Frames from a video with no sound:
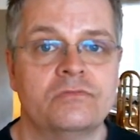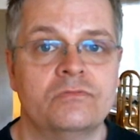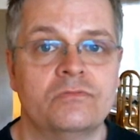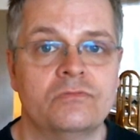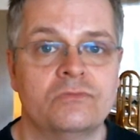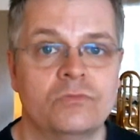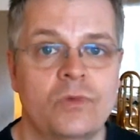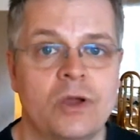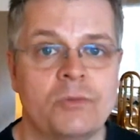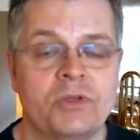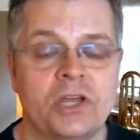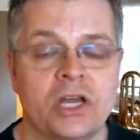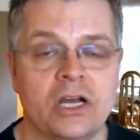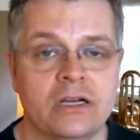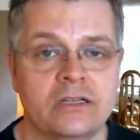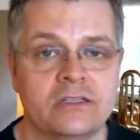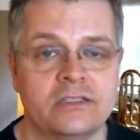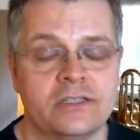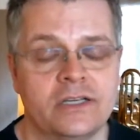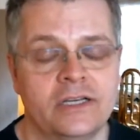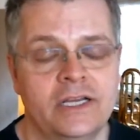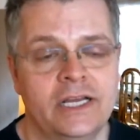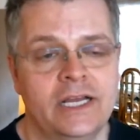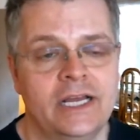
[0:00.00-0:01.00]
webcast.
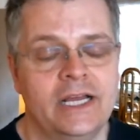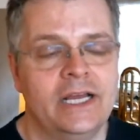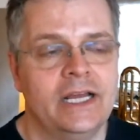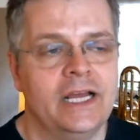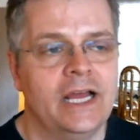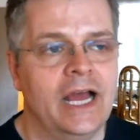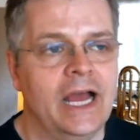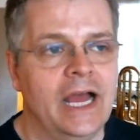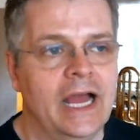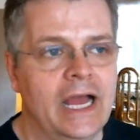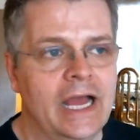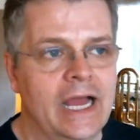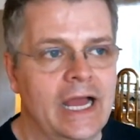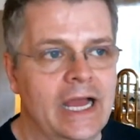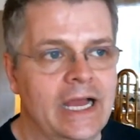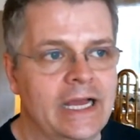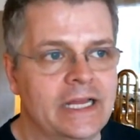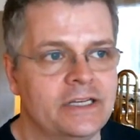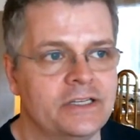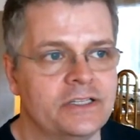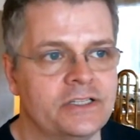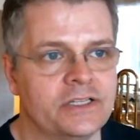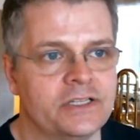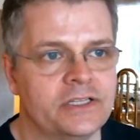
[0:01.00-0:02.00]

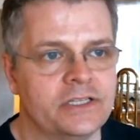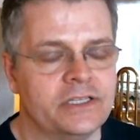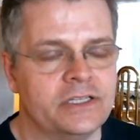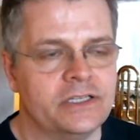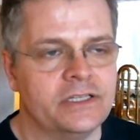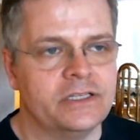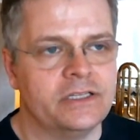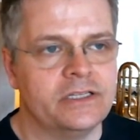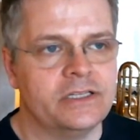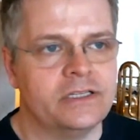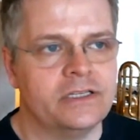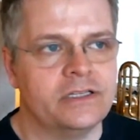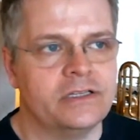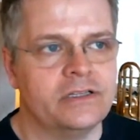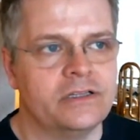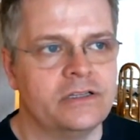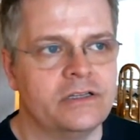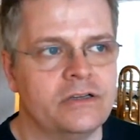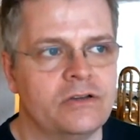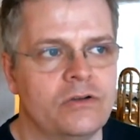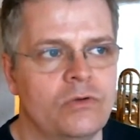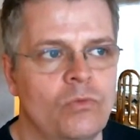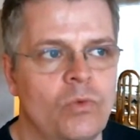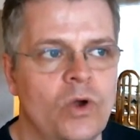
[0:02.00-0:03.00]
And
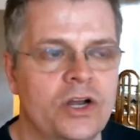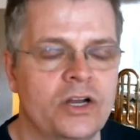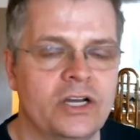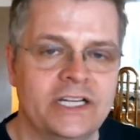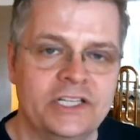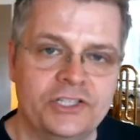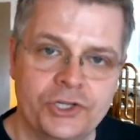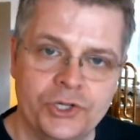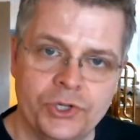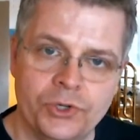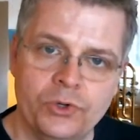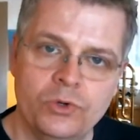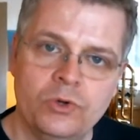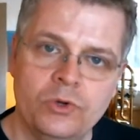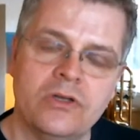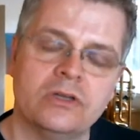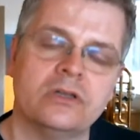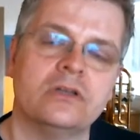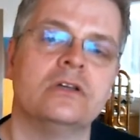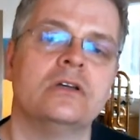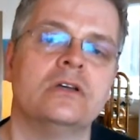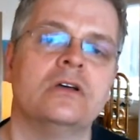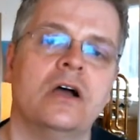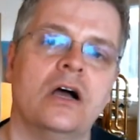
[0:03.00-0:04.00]
when I do,
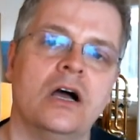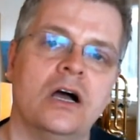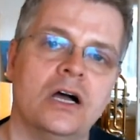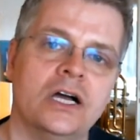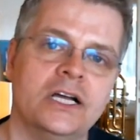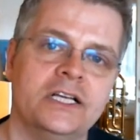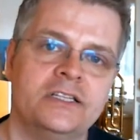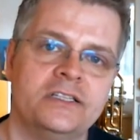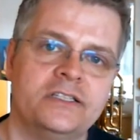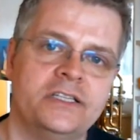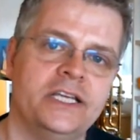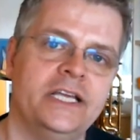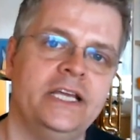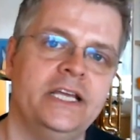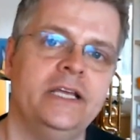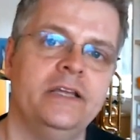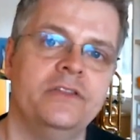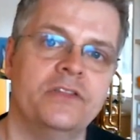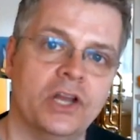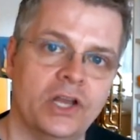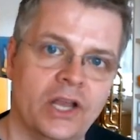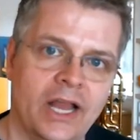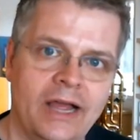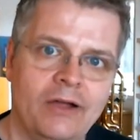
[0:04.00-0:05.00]
I see
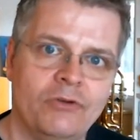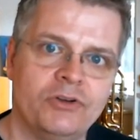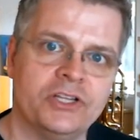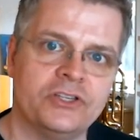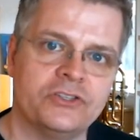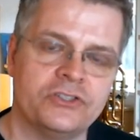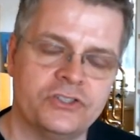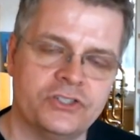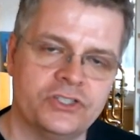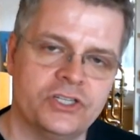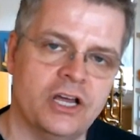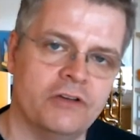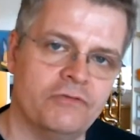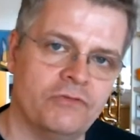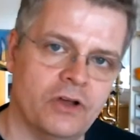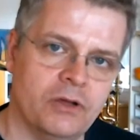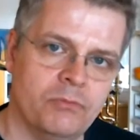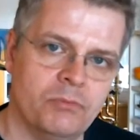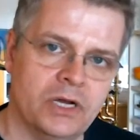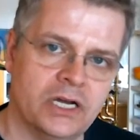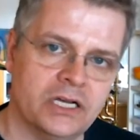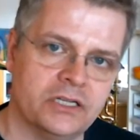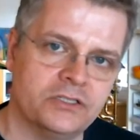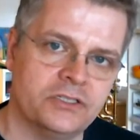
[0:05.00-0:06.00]
the loudest stuff I
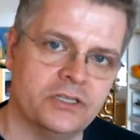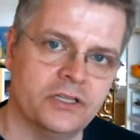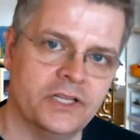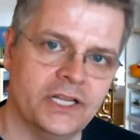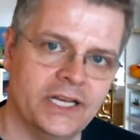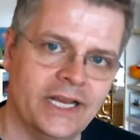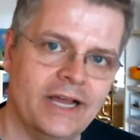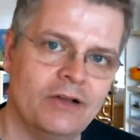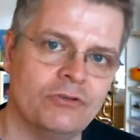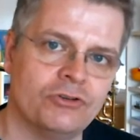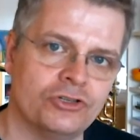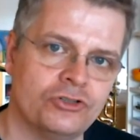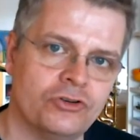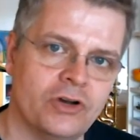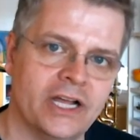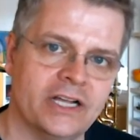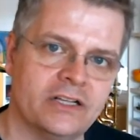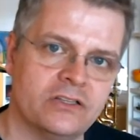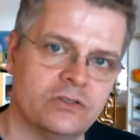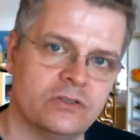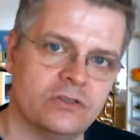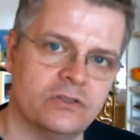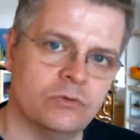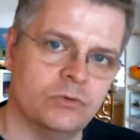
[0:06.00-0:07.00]
master, the louder tracks,
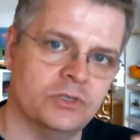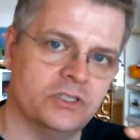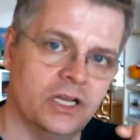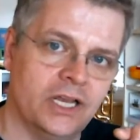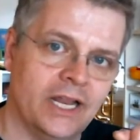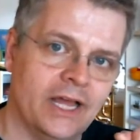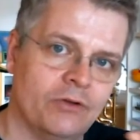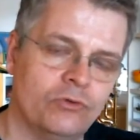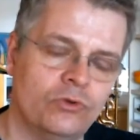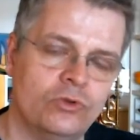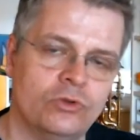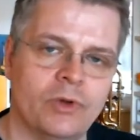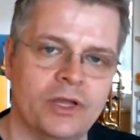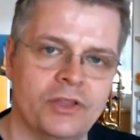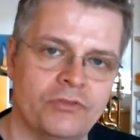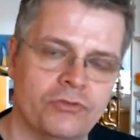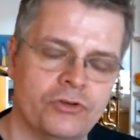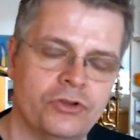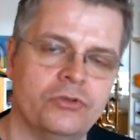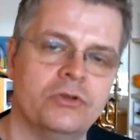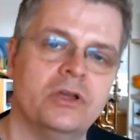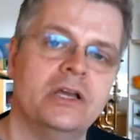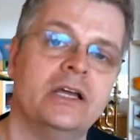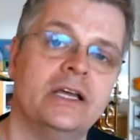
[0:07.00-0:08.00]
the ones that are loud all the way
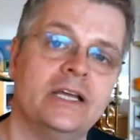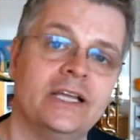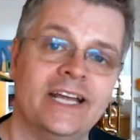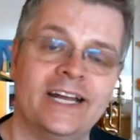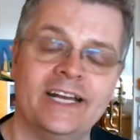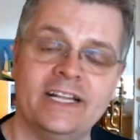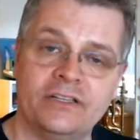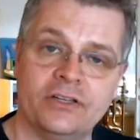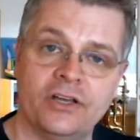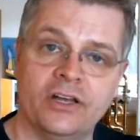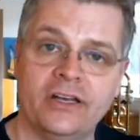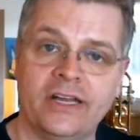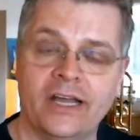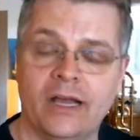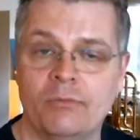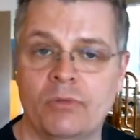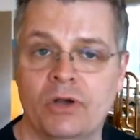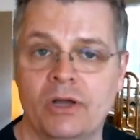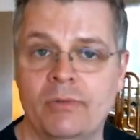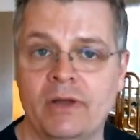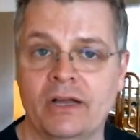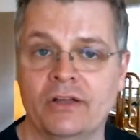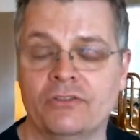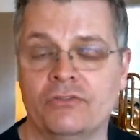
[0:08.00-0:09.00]
through, getting turned down
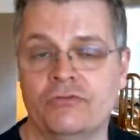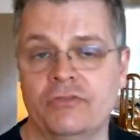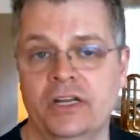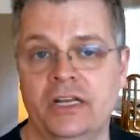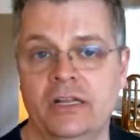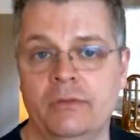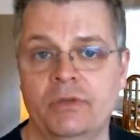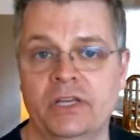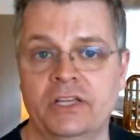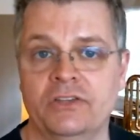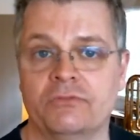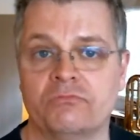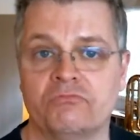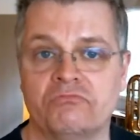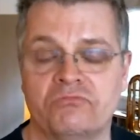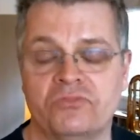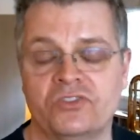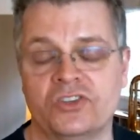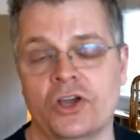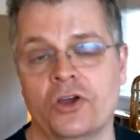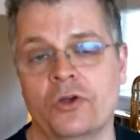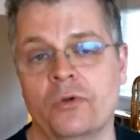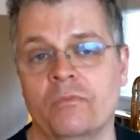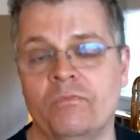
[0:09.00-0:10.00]
by about 3 dBs.
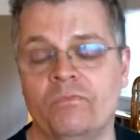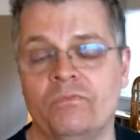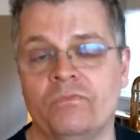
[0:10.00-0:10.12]
So